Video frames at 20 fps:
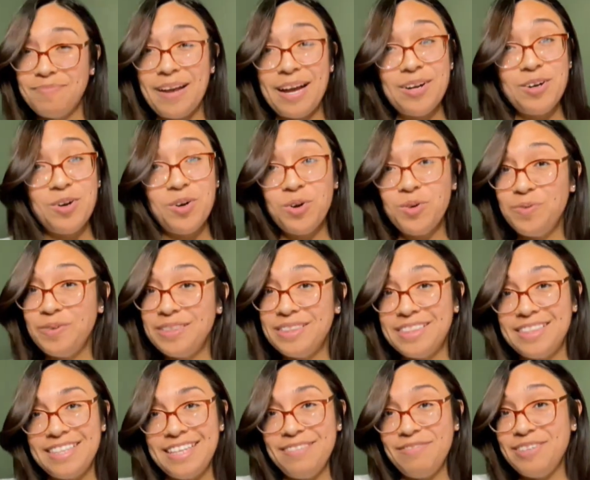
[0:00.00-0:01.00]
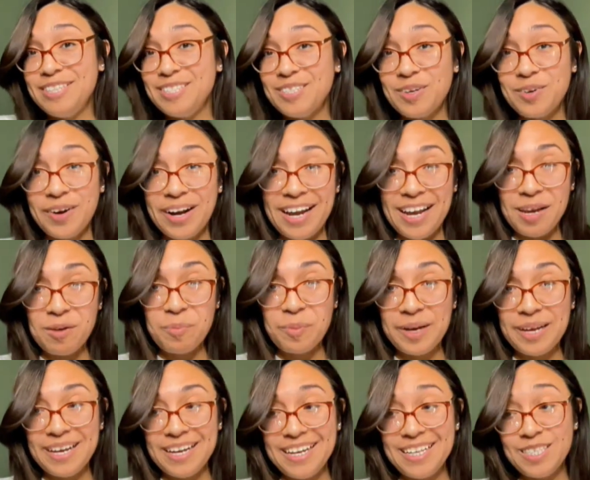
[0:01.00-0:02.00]
I don't know if it's great,
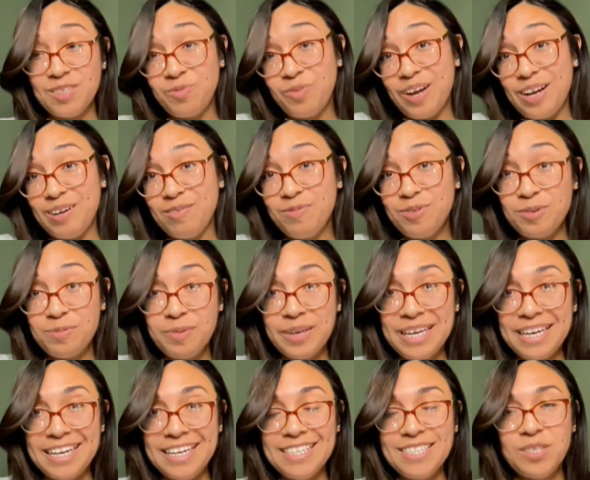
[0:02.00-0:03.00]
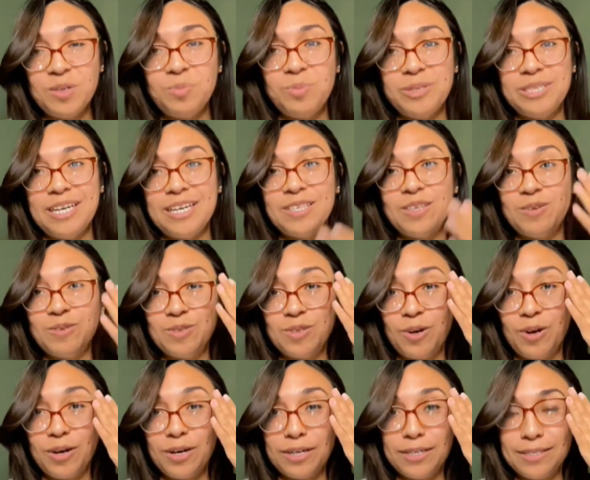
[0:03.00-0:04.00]
but it's fun for me to protect those
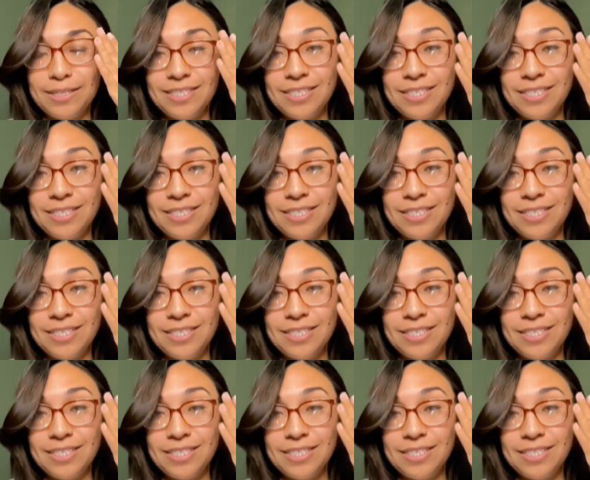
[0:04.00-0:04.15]
cards.